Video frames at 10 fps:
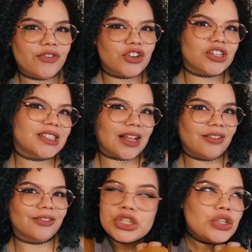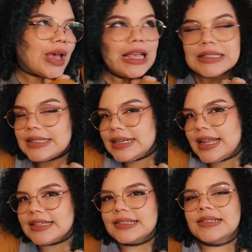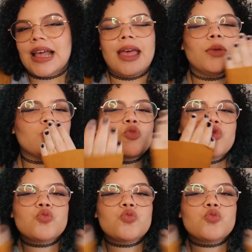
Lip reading: for yourself. See you guys the next time.